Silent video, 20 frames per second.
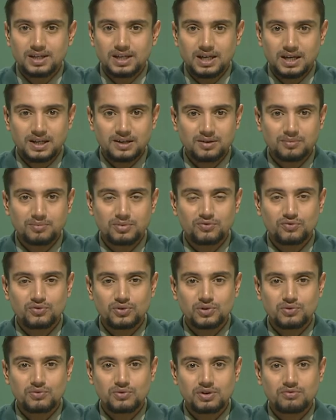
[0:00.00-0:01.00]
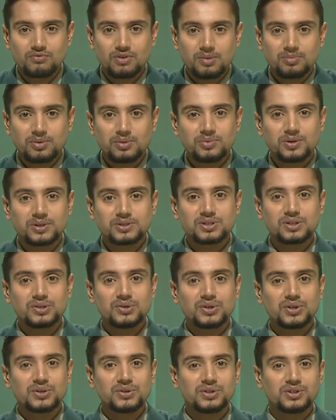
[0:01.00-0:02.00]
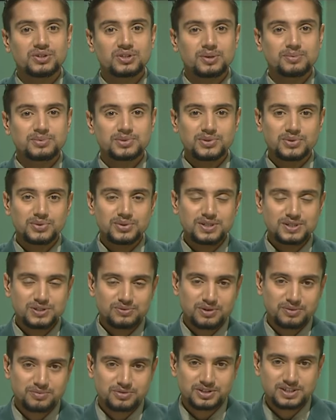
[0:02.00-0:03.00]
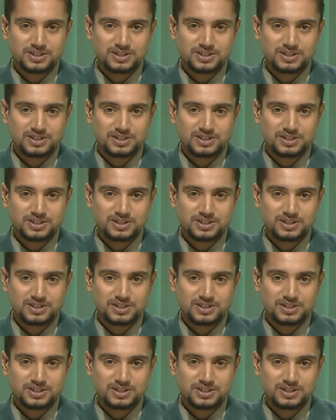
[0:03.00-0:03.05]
And now before we wrap up, here's a look into the top stories one more